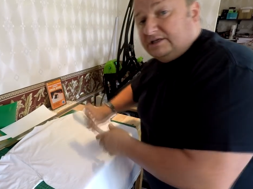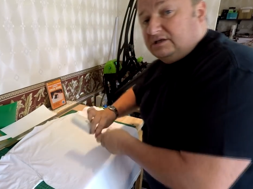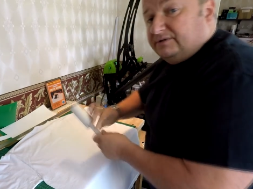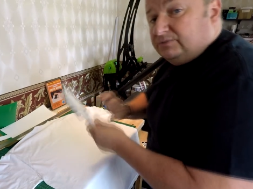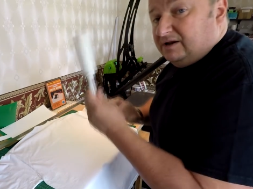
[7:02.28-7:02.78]

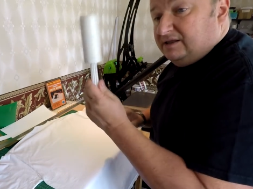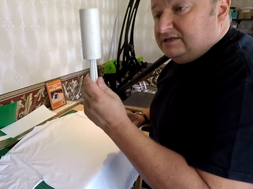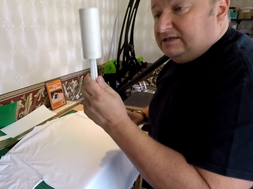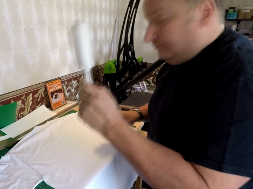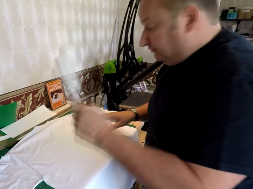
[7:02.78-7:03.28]
yourself is one of
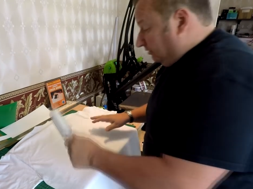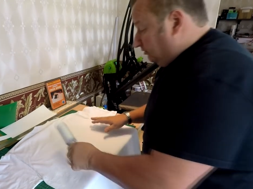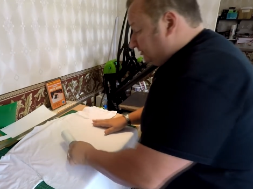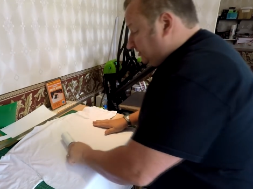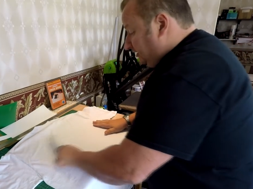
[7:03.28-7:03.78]
these lint
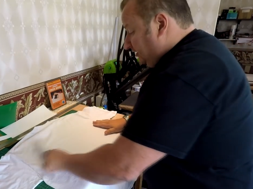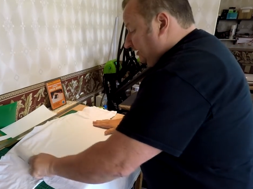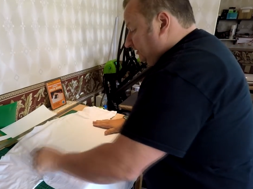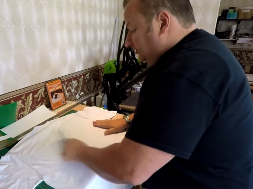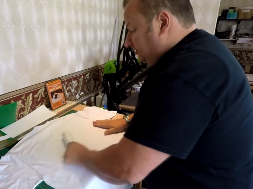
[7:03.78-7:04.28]
rollers
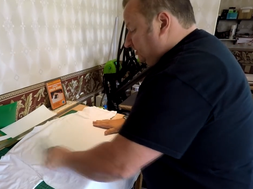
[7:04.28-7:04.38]
just to